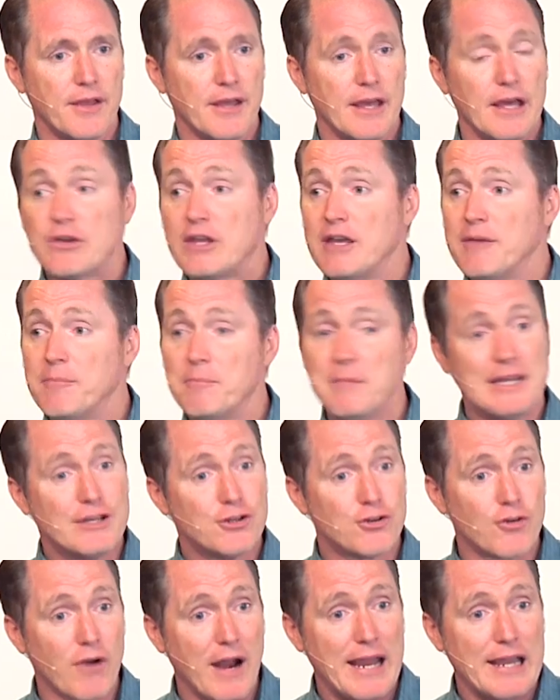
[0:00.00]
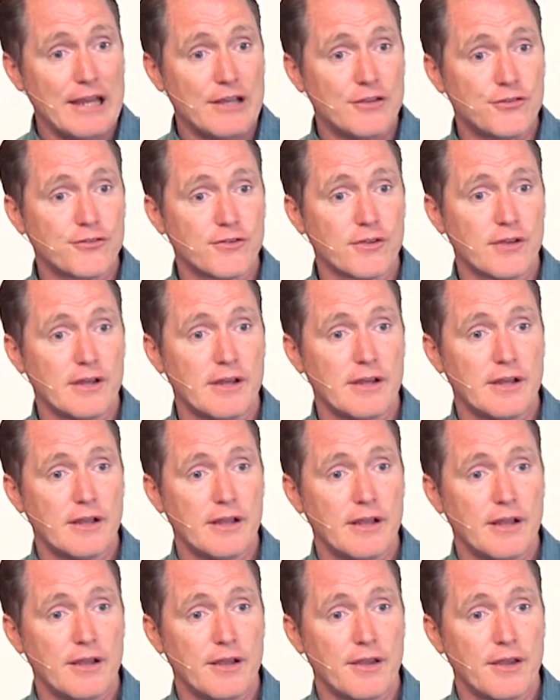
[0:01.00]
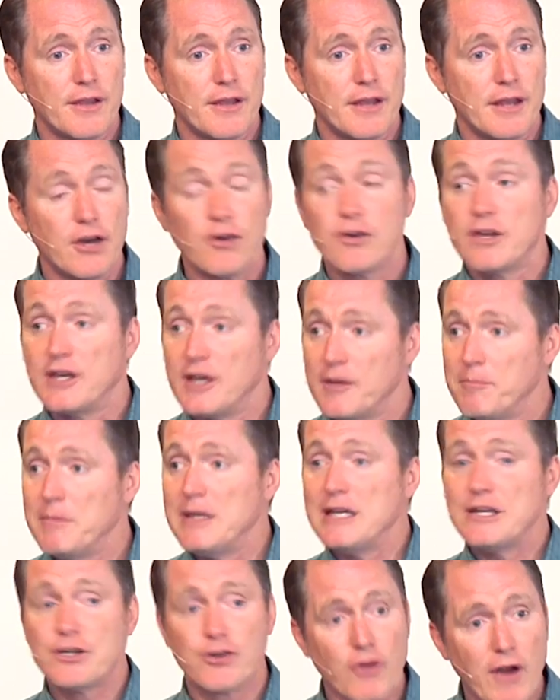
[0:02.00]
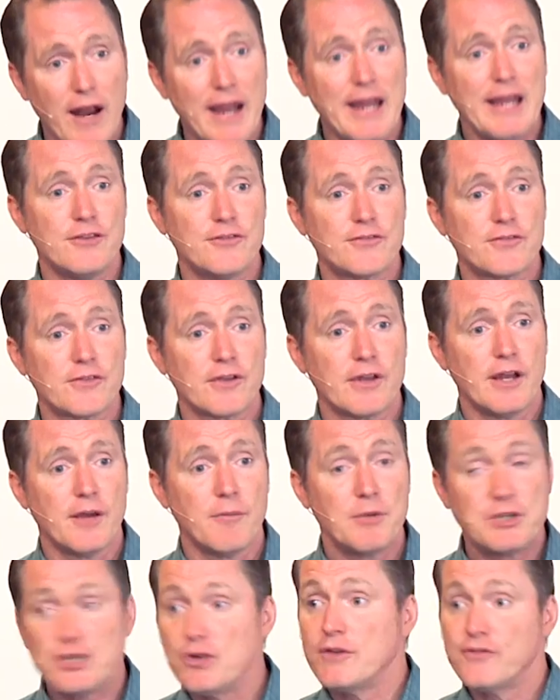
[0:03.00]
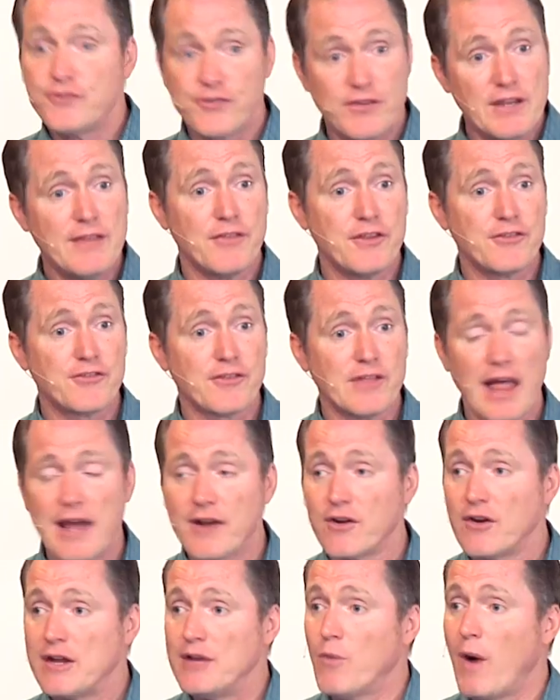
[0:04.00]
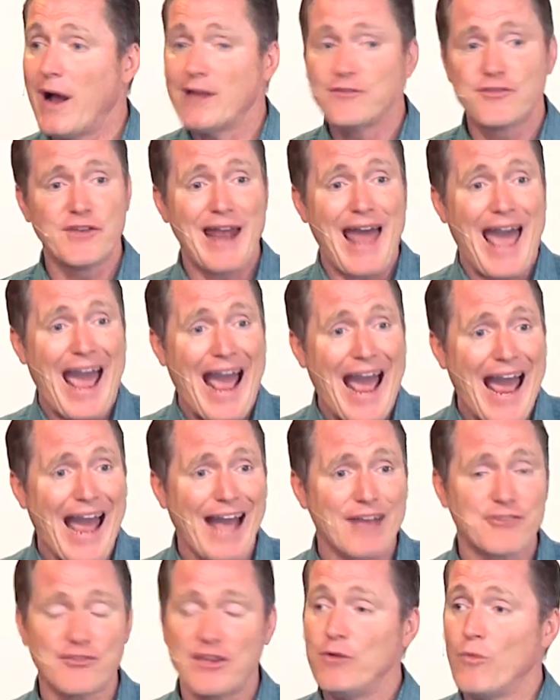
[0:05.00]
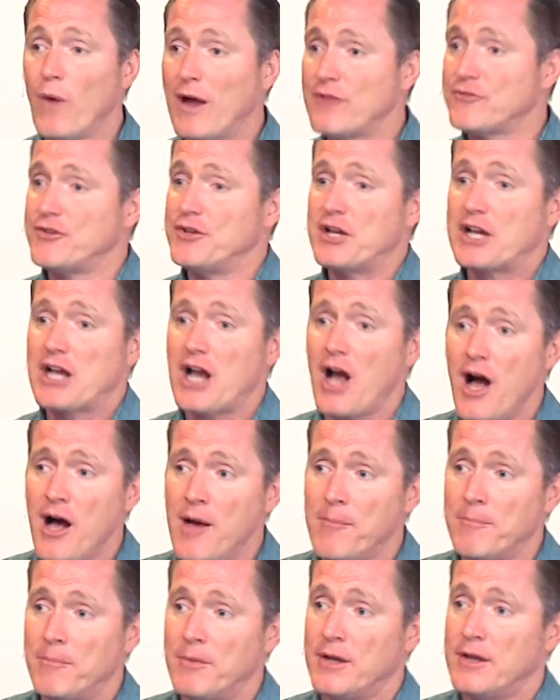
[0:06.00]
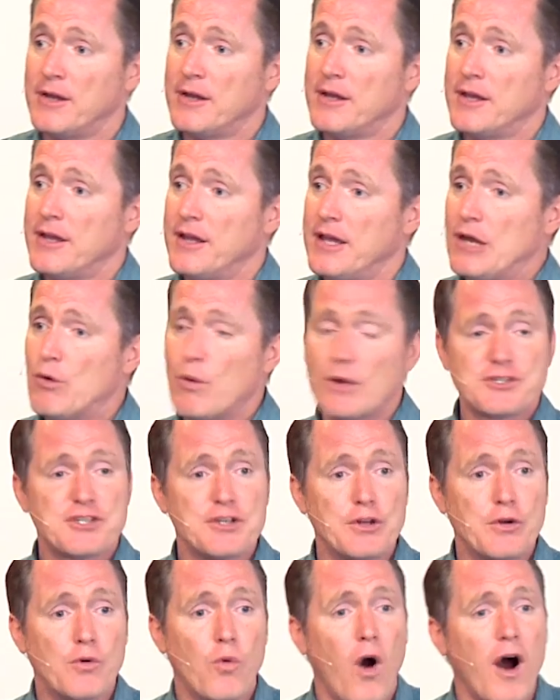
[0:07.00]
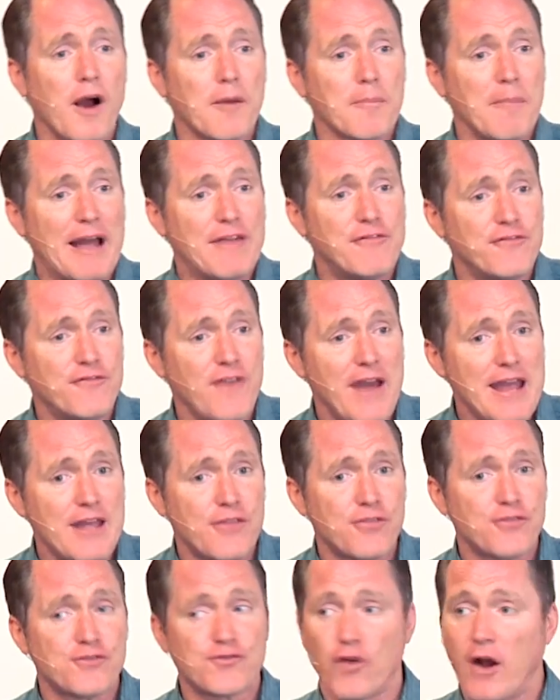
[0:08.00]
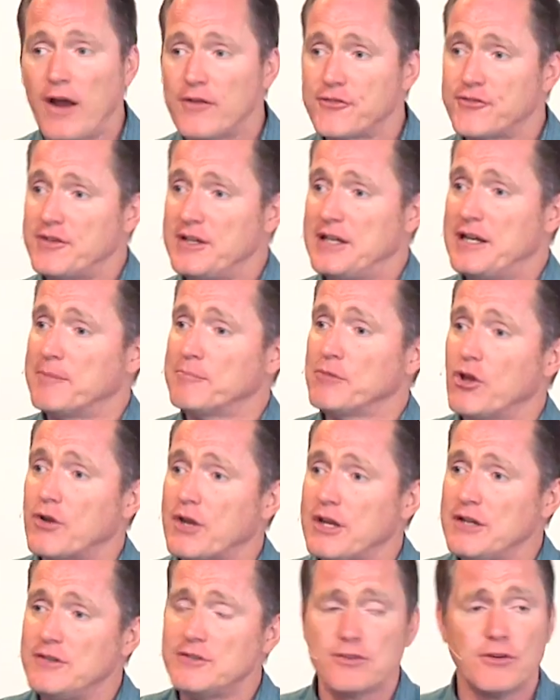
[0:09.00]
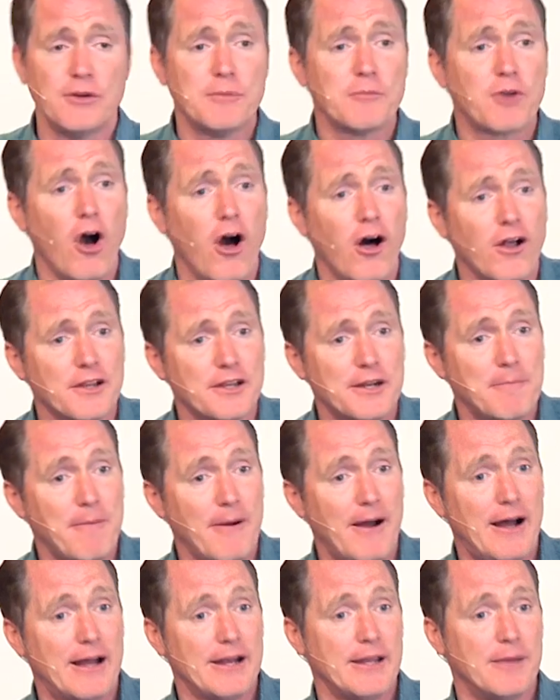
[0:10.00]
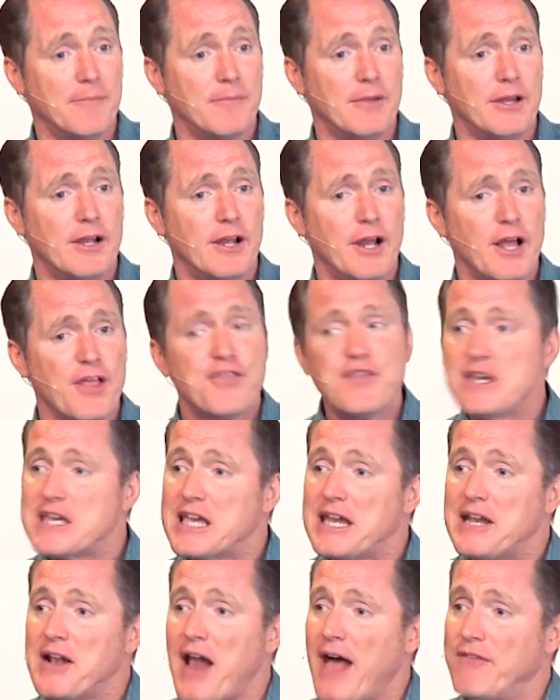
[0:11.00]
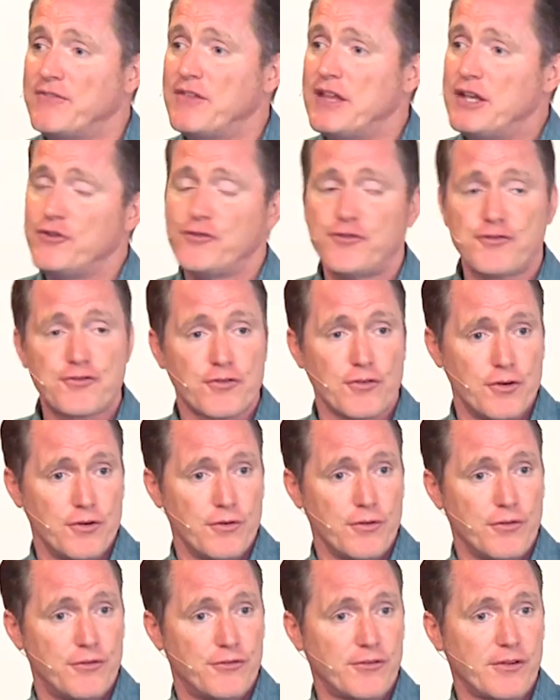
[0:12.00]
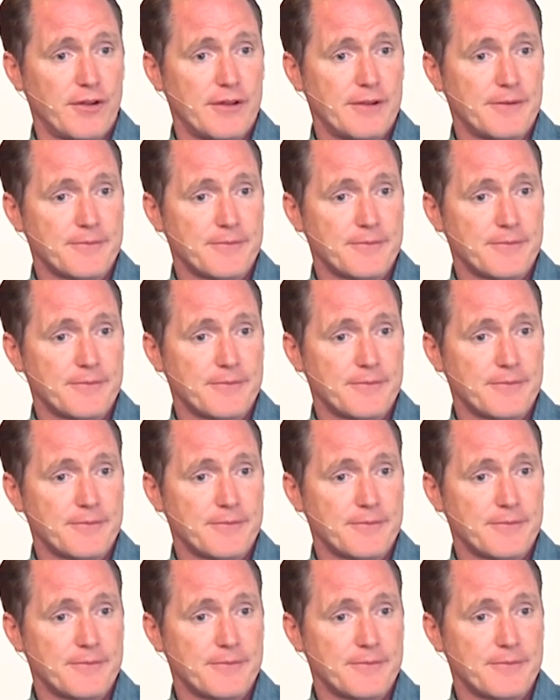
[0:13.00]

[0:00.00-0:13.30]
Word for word: He'll give me grace. He'll give me grace. But you can see in this letter, he wants you to ask. He wants you to come. He wants you to walk by faith, trusting him, looking to him, calling upon him, thinking on these truths.